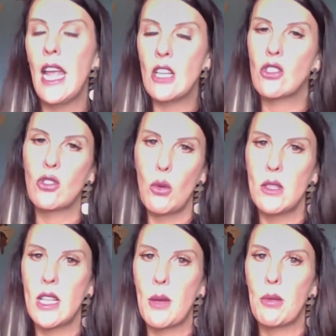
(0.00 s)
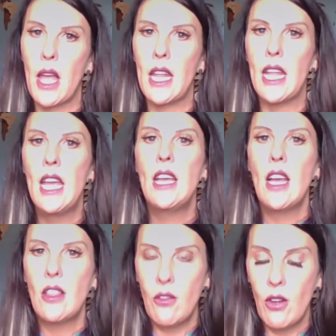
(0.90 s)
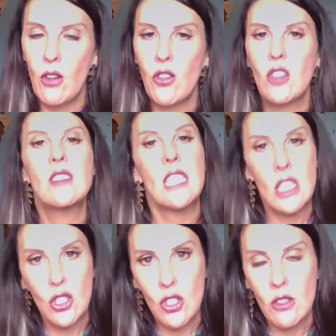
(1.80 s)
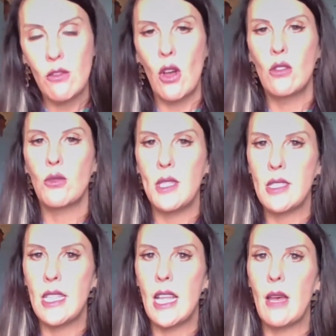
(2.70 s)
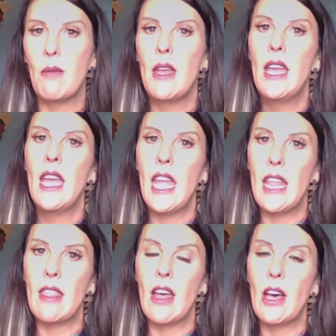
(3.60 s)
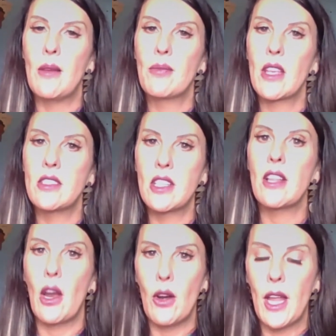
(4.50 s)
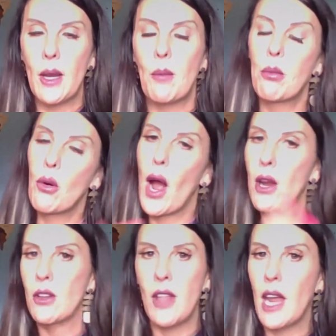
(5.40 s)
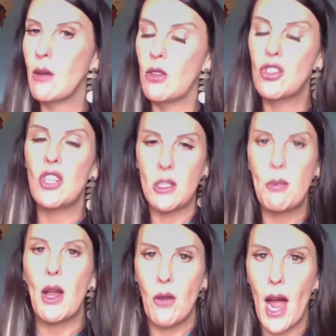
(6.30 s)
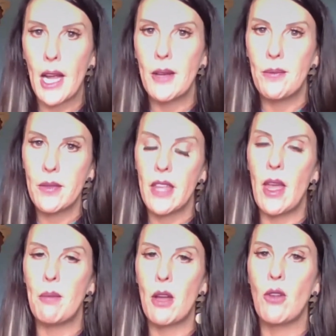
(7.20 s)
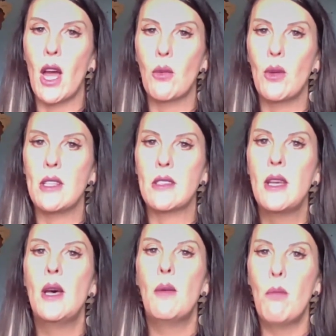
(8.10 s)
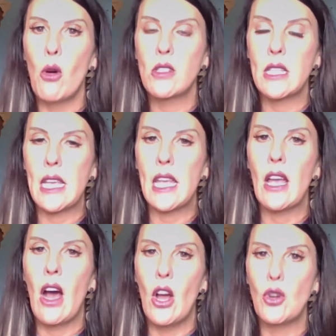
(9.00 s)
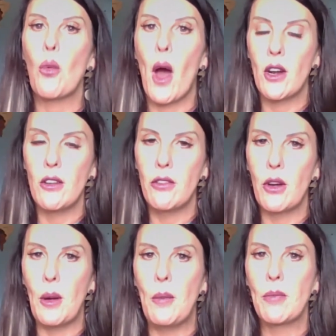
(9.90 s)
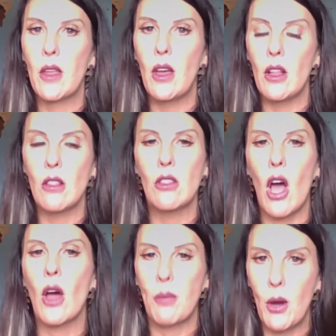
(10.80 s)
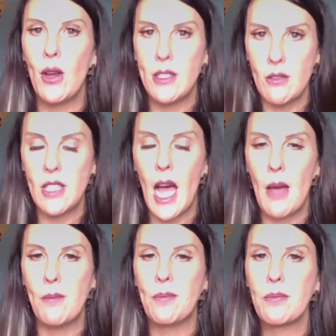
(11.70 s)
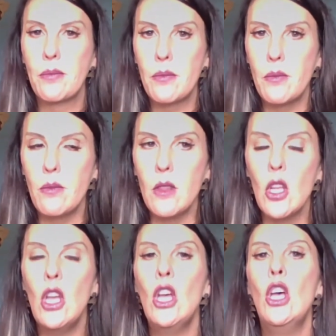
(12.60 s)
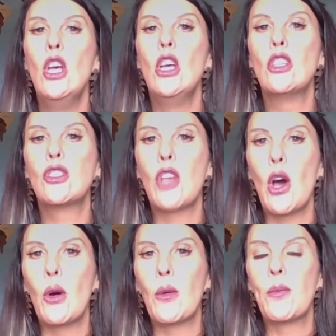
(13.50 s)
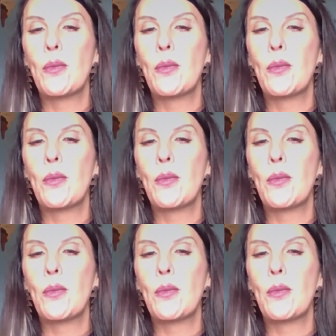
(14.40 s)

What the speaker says: soils on the planet. The very first signatures of those, we see them in the Silurian. Prior to that, it was just bedrock, and that bedrock was mostly underwater for long periods of time. So